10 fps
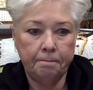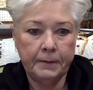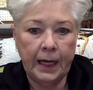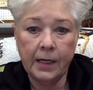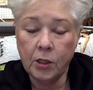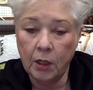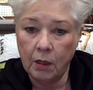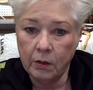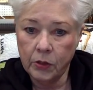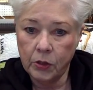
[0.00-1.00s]
gas
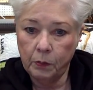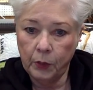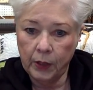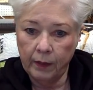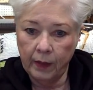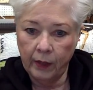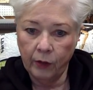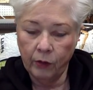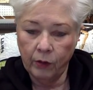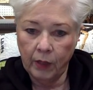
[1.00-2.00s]
logs to put in
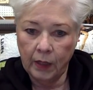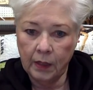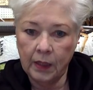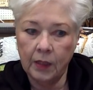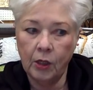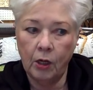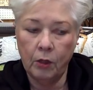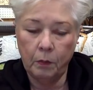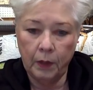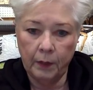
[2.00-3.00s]
there, and then
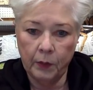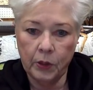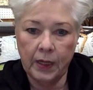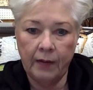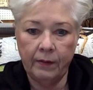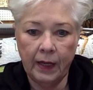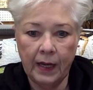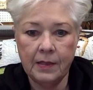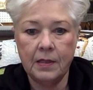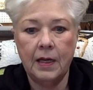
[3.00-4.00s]
called the plumber to have the
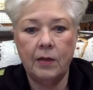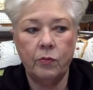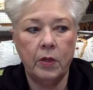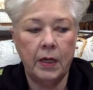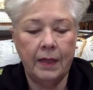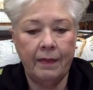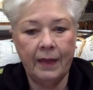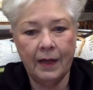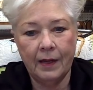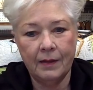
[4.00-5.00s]
gas line run.
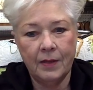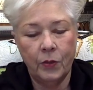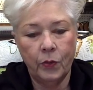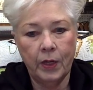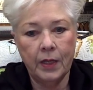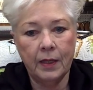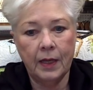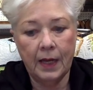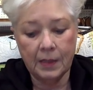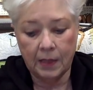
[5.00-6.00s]
And running the
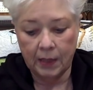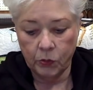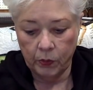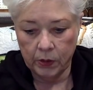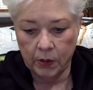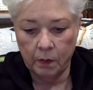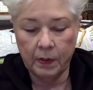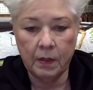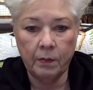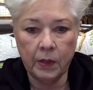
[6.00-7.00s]
gas line is what's going to
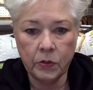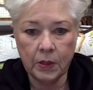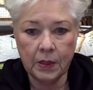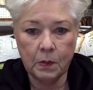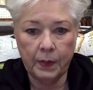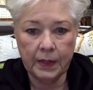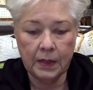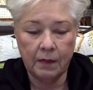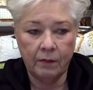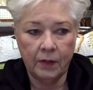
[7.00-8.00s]
be the most
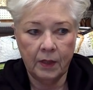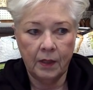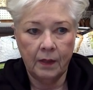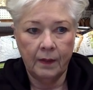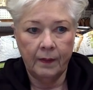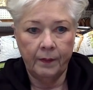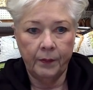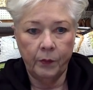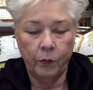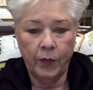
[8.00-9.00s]
expensive.
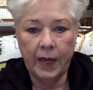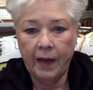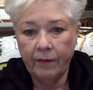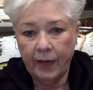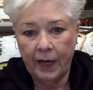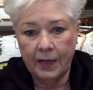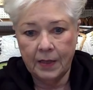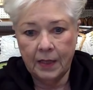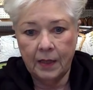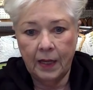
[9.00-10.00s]
We have gas
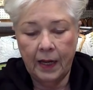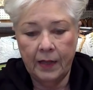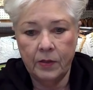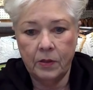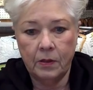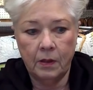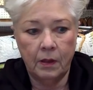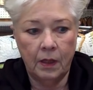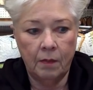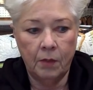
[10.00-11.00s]
at the house
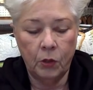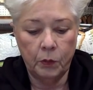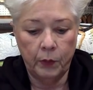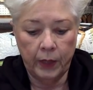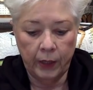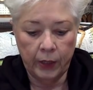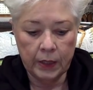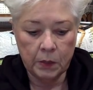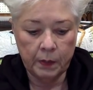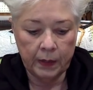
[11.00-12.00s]
in multiple
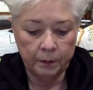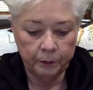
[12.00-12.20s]
areas, but